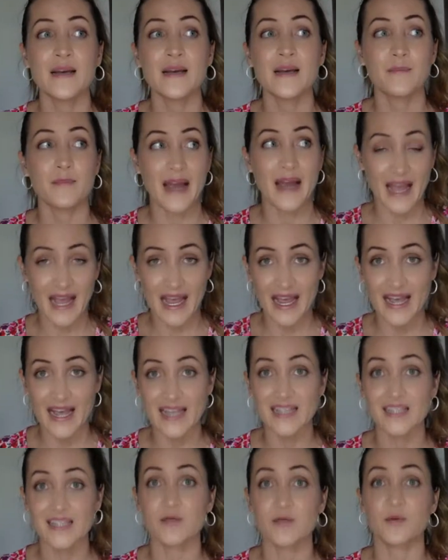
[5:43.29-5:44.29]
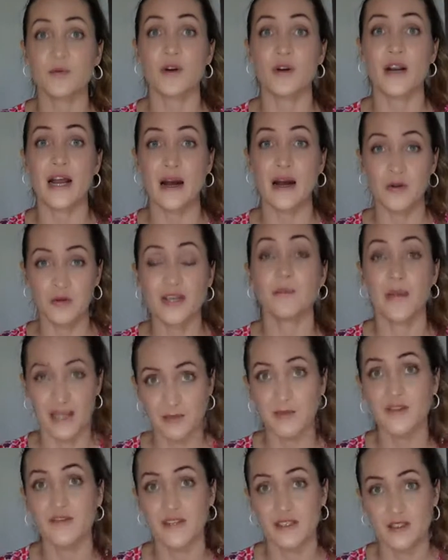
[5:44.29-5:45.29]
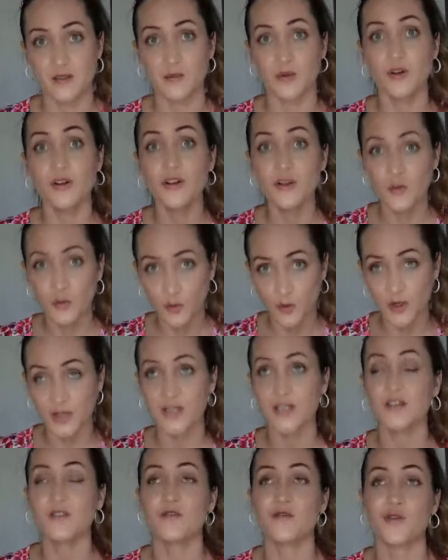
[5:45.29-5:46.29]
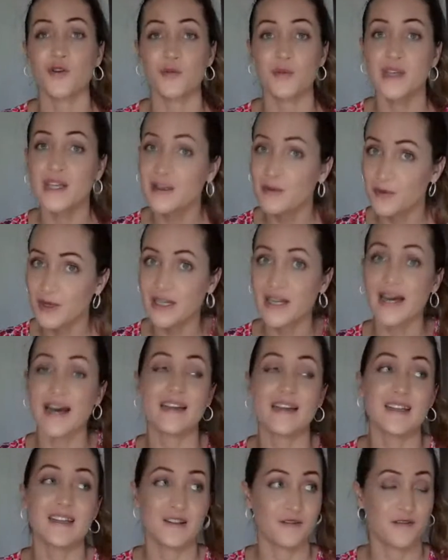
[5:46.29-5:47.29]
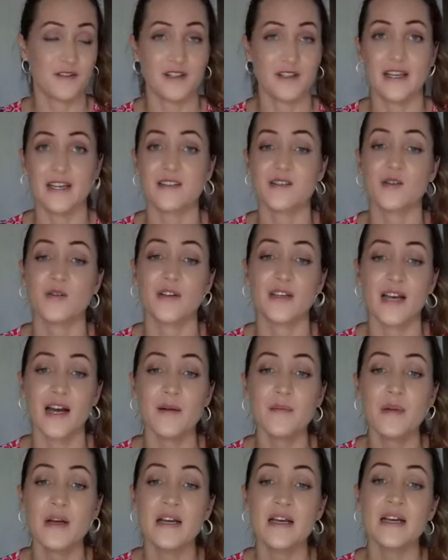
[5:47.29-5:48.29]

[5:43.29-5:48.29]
my ads were out there making me visible, working for me when I didn't feel like showing up.